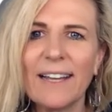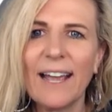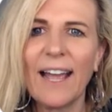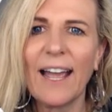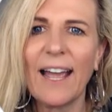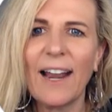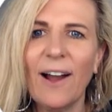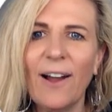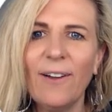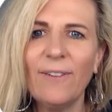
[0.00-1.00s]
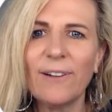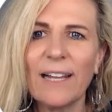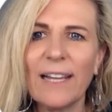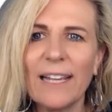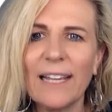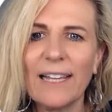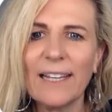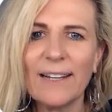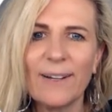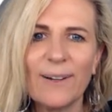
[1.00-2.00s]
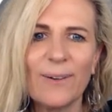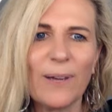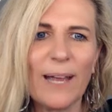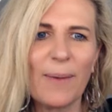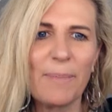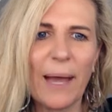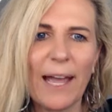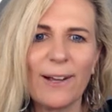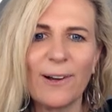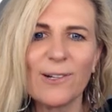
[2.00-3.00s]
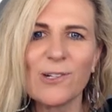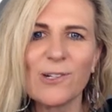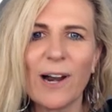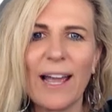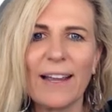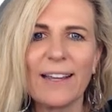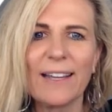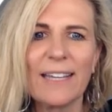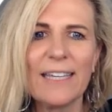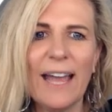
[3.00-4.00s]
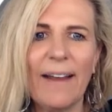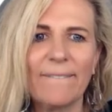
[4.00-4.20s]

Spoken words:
And hopefully we are back on track. Yeah.